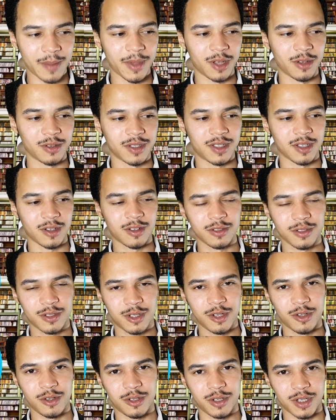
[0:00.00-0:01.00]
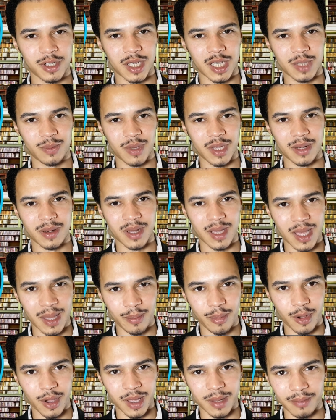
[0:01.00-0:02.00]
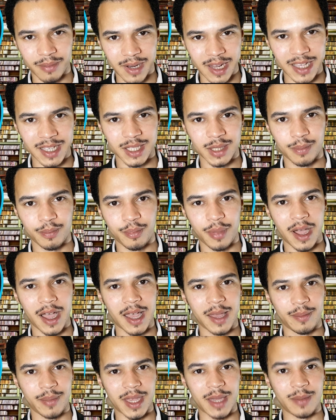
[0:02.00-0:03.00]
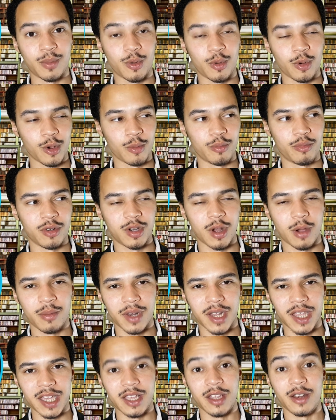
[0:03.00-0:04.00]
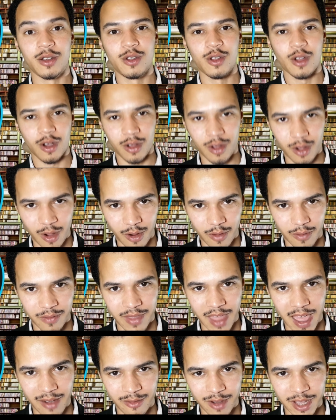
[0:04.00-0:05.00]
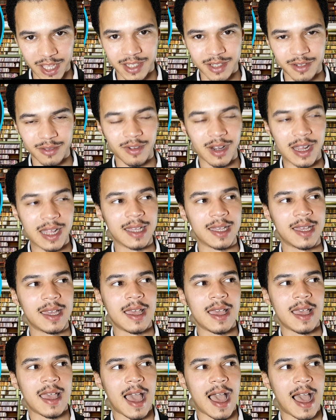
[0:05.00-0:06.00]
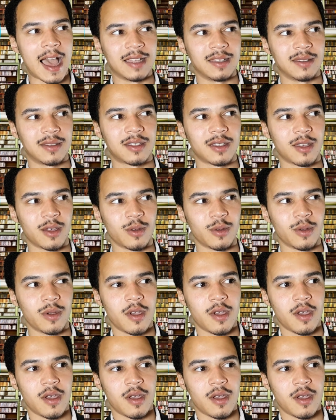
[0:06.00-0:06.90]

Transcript: Because the constitution is being put in place by people who are predominantly not of that region, right? And so,